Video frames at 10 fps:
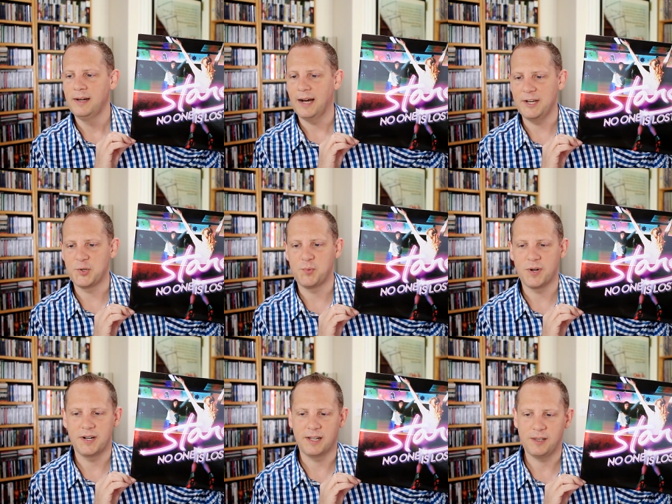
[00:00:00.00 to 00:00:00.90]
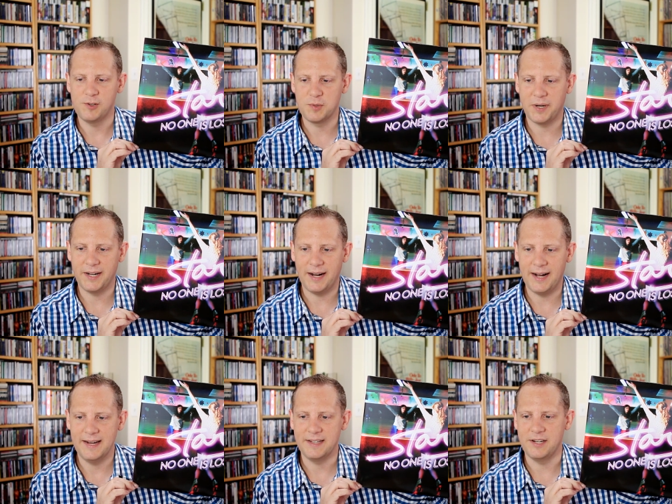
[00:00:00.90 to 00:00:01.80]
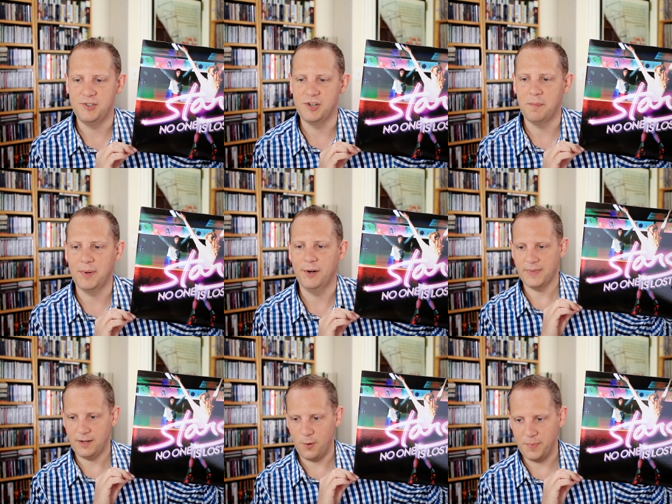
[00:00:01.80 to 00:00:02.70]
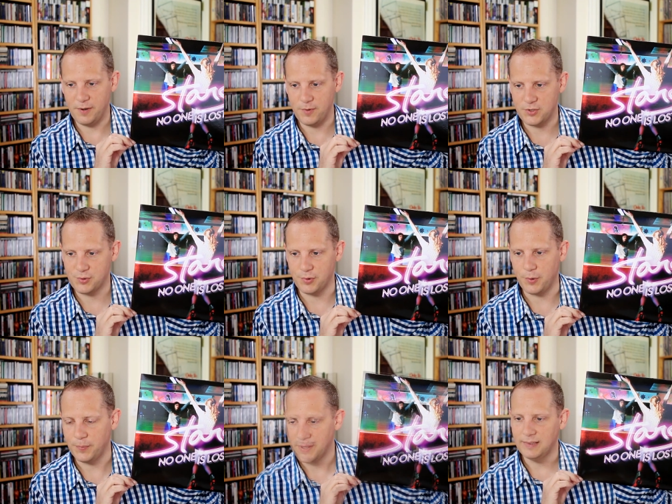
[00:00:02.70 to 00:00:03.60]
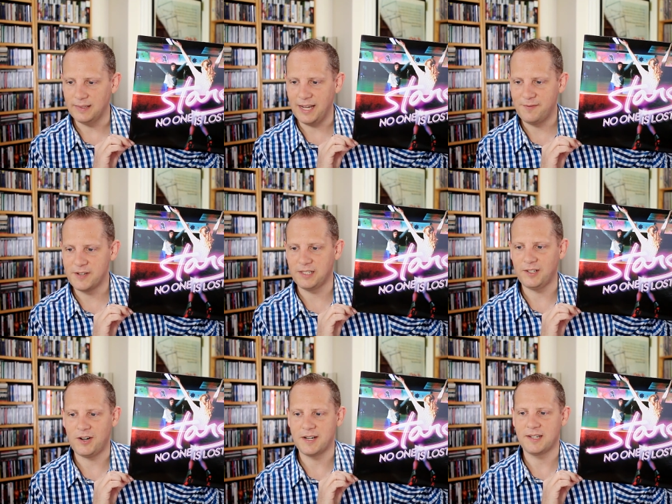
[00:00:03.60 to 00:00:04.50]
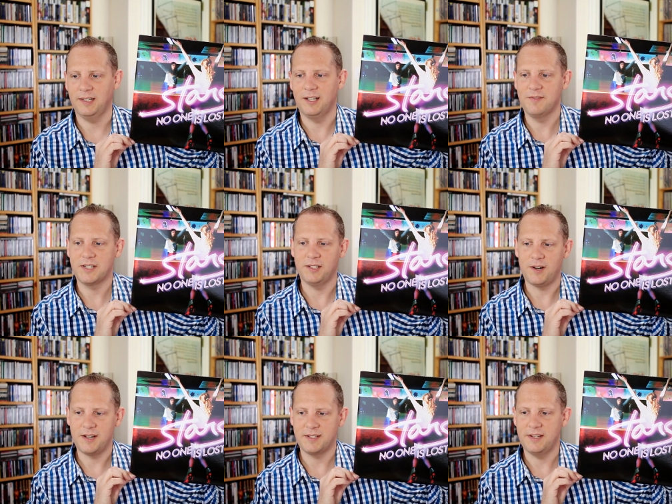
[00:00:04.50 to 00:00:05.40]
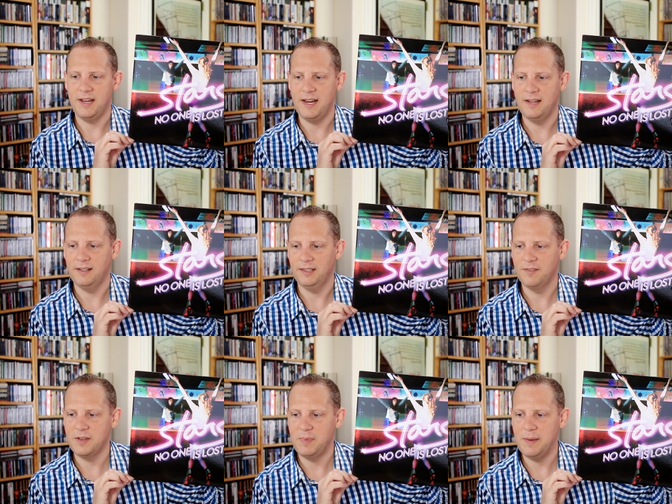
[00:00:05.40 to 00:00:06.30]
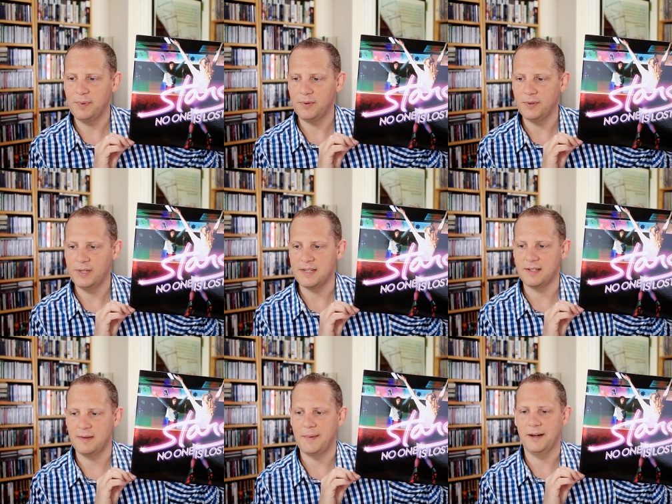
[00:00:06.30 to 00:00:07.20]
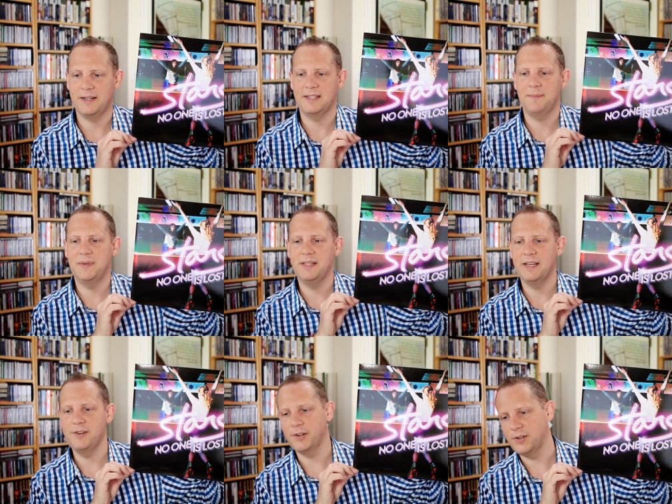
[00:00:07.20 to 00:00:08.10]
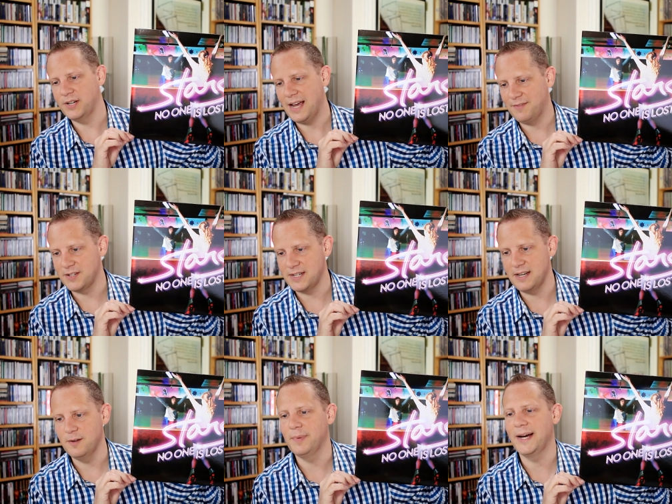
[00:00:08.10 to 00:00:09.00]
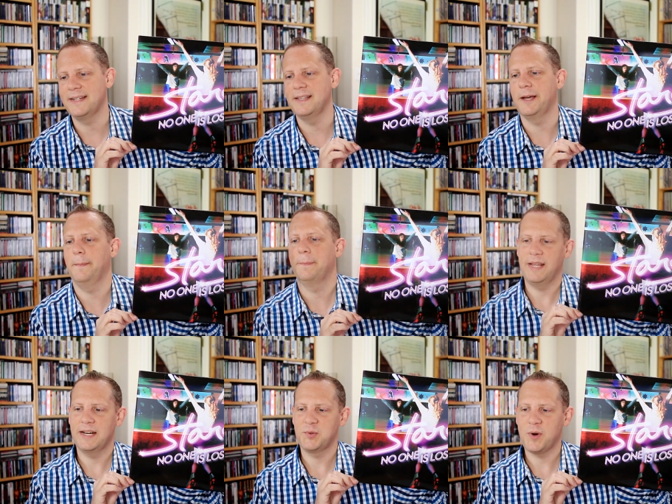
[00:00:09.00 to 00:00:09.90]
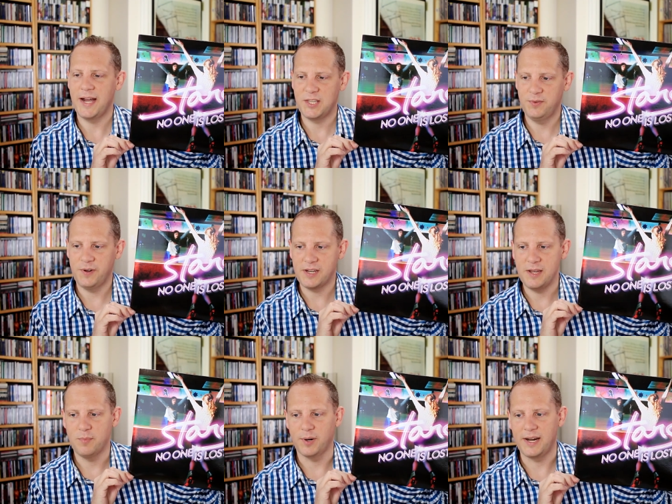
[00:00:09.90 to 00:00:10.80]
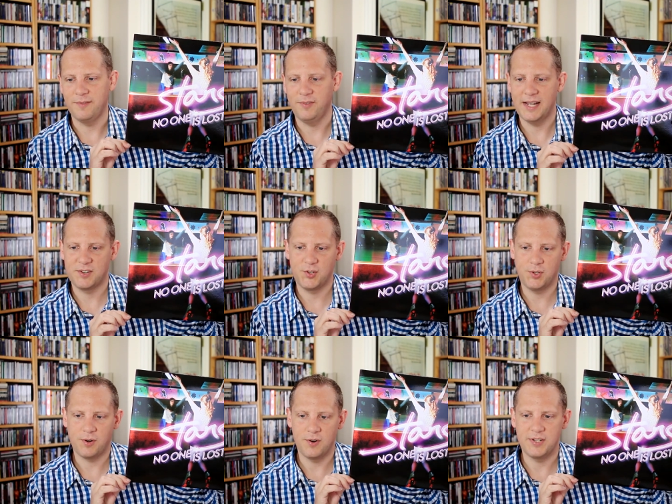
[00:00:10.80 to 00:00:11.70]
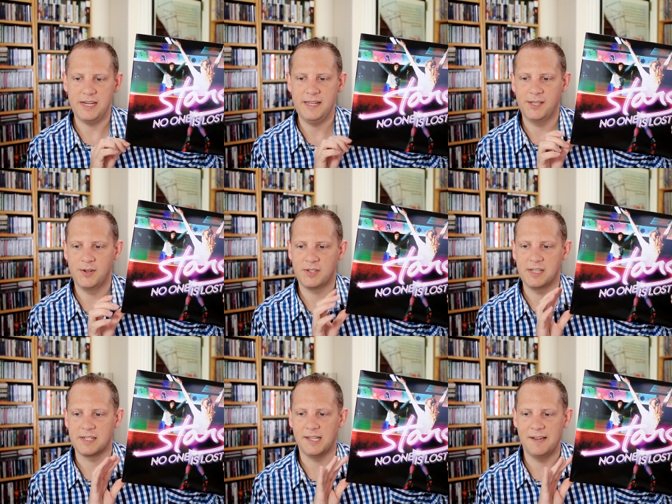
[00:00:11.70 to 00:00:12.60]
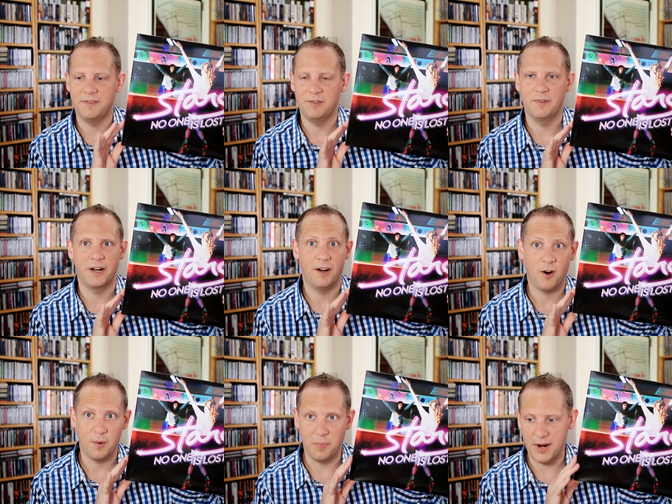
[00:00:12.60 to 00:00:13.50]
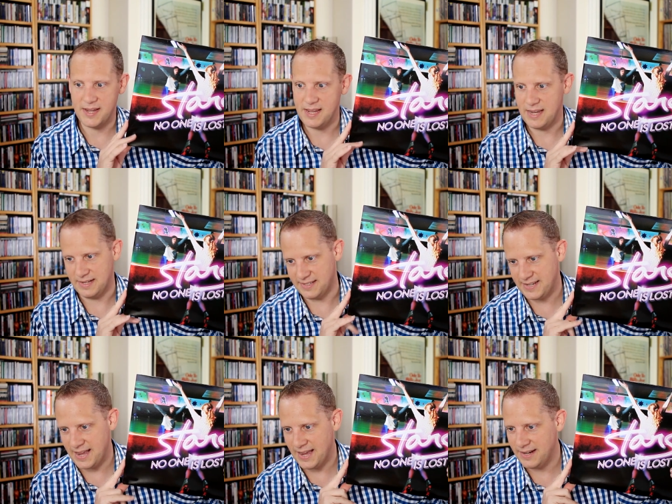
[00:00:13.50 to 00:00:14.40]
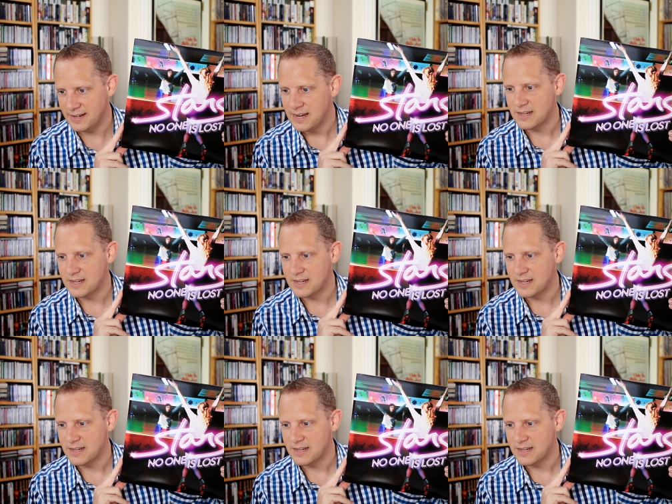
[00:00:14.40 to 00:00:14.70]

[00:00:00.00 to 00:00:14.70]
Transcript: I just wanted to close my eyes and jump and hope that was true. Life is lost, love is lost, and loving people is about accepting that you're going to have to say goodbye to them. That is why it's fucking brave. That's Star's ethos. This life is very heartbreaking and sad,